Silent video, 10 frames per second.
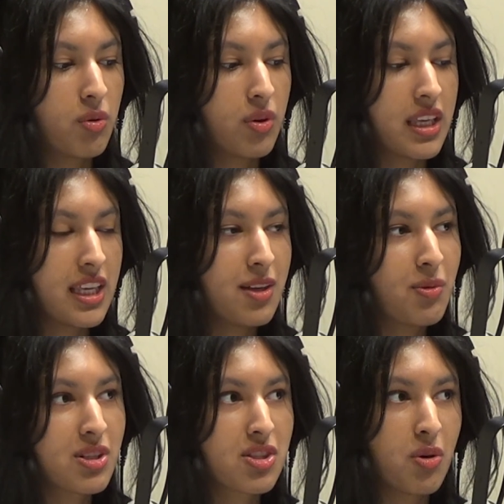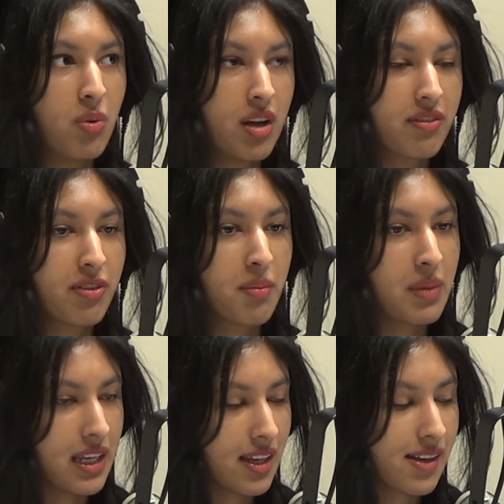he was the one for
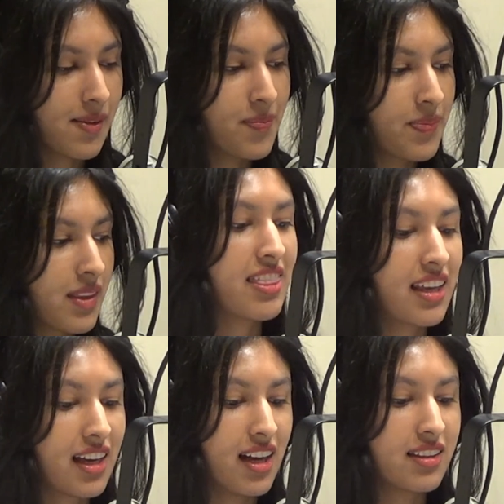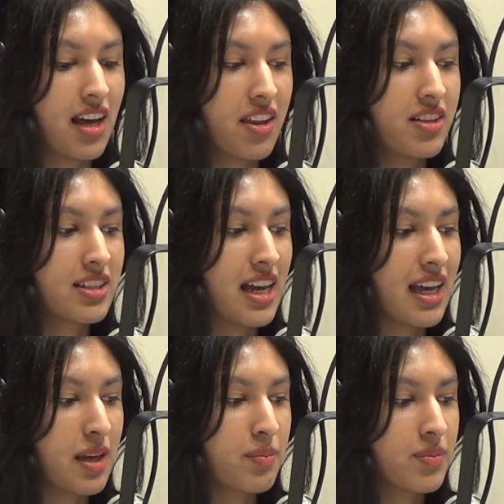me. I think a lot of the
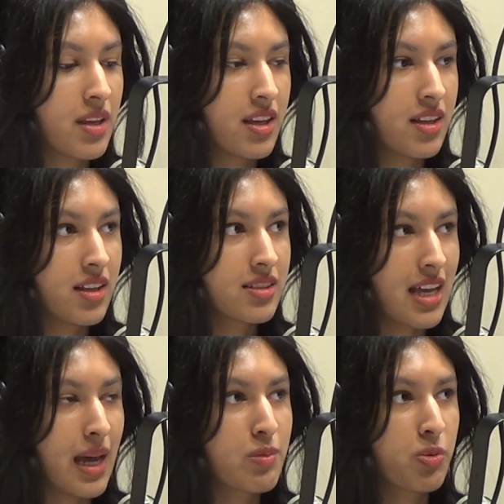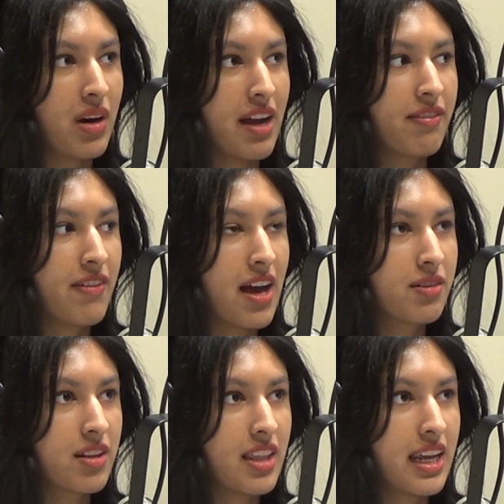times where I
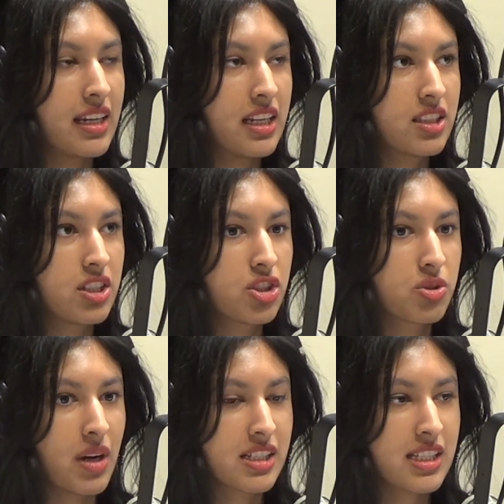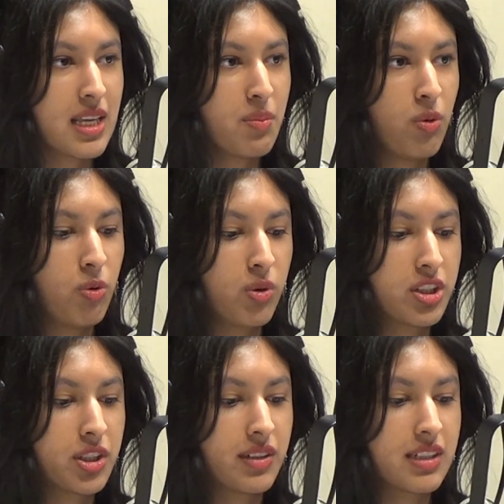found that I needed to trust him were
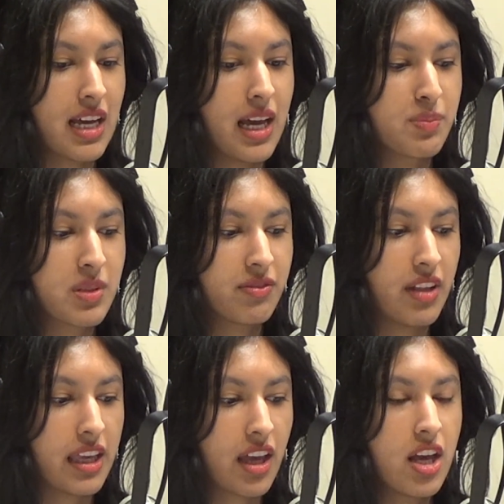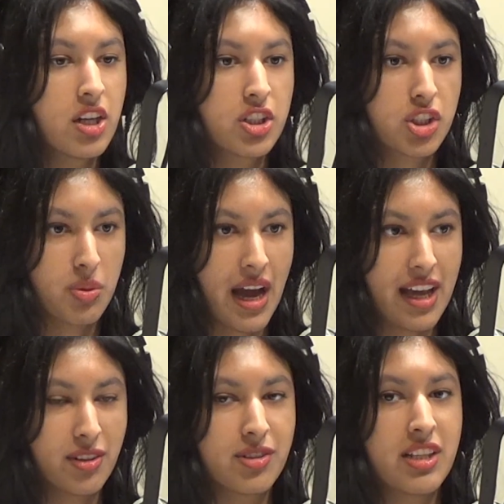during times of like
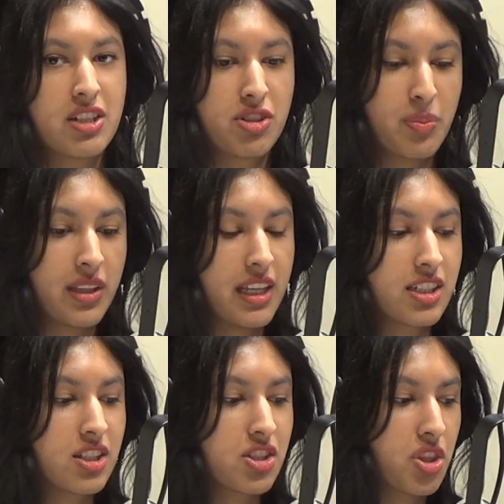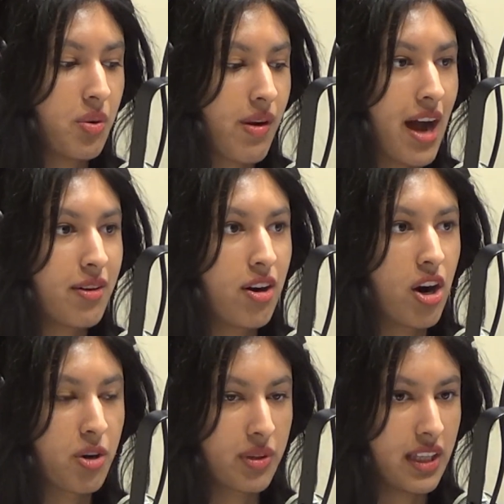trials and tribulations throughout
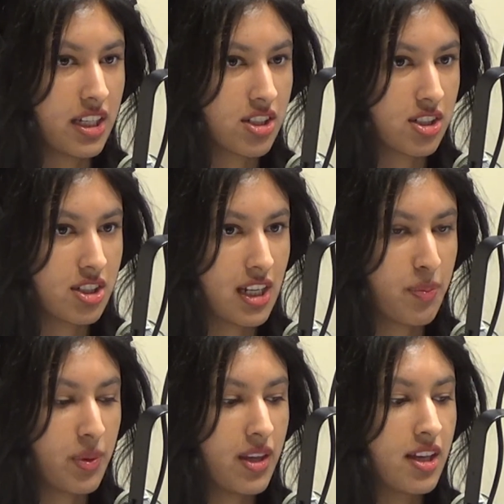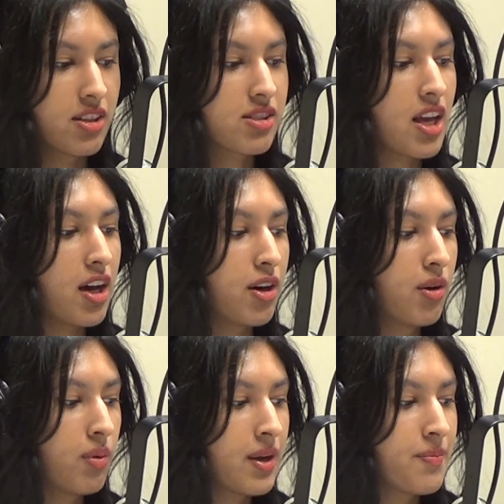our relationship.
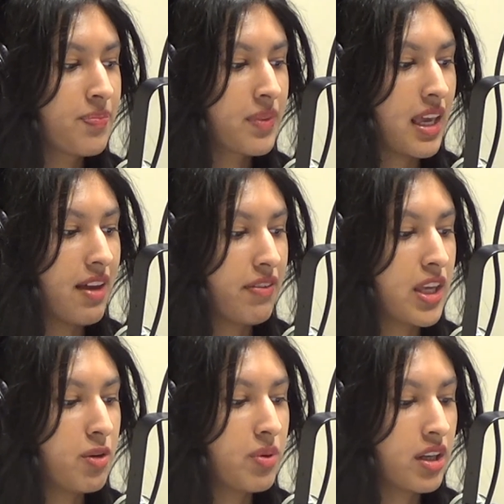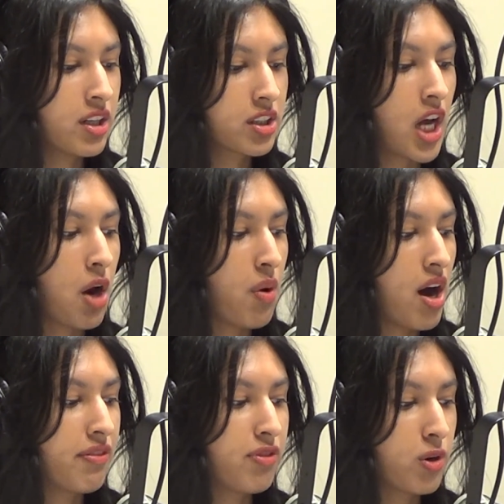So if he would go
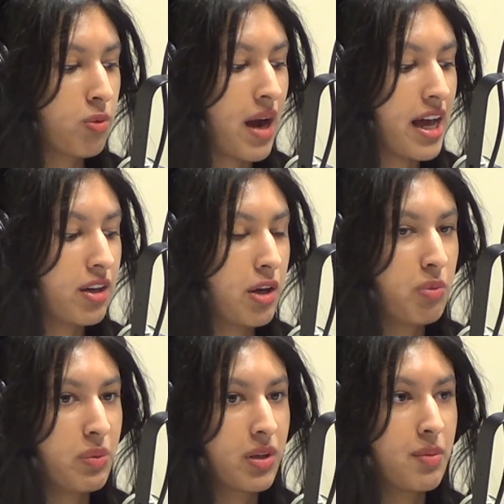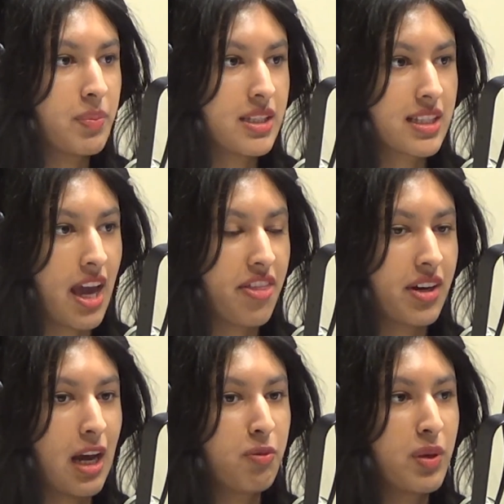off for a while and we wouldn't be together and
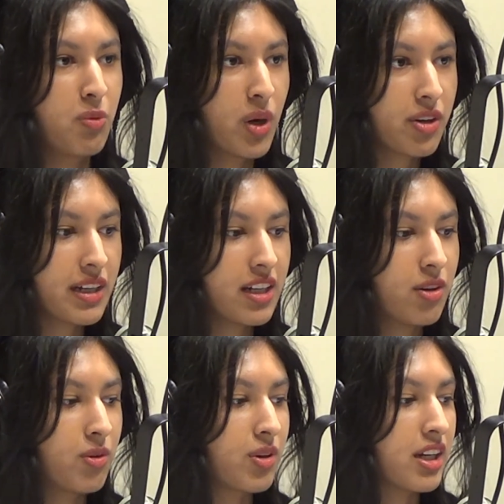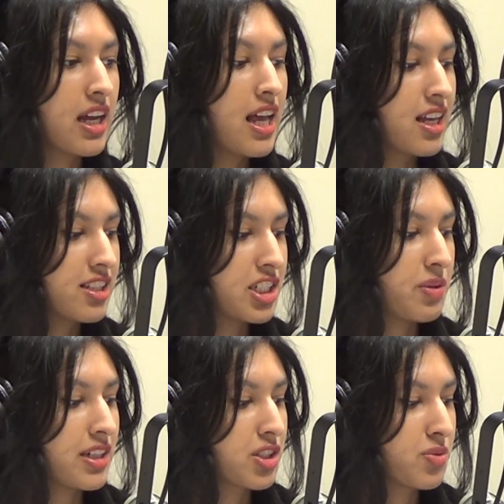I would be worried, or
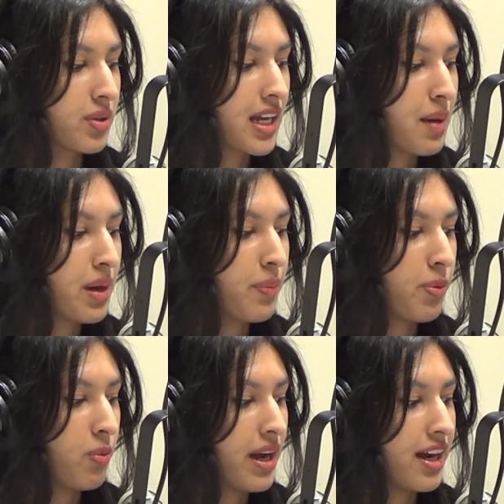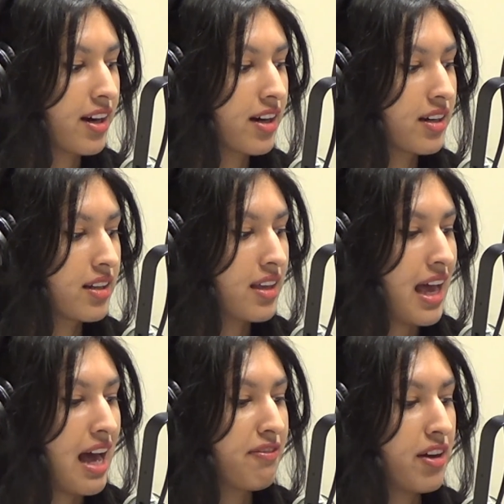situations would come up where
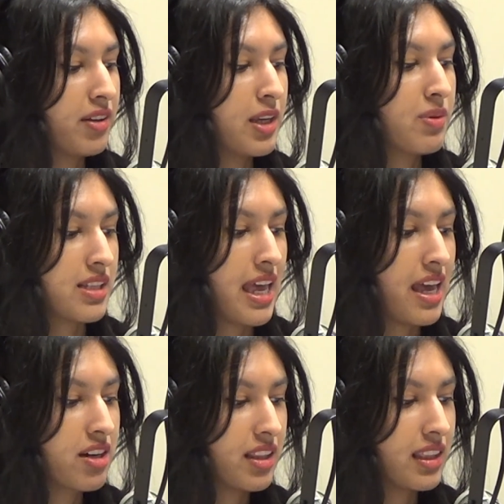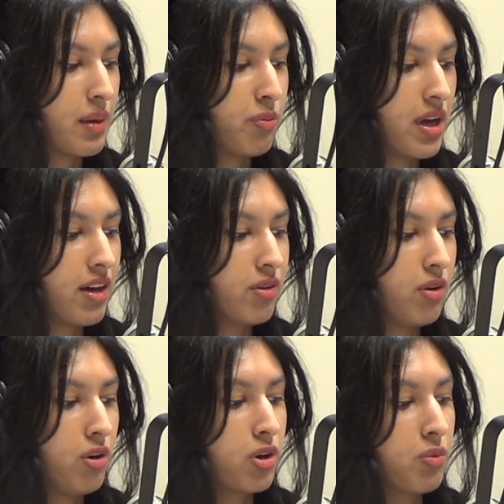I felt he wasn't handling them well
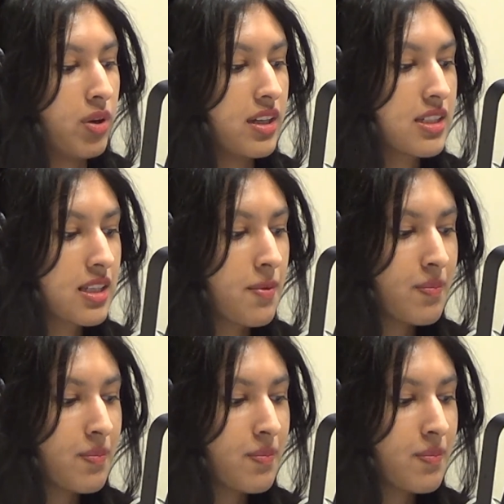or was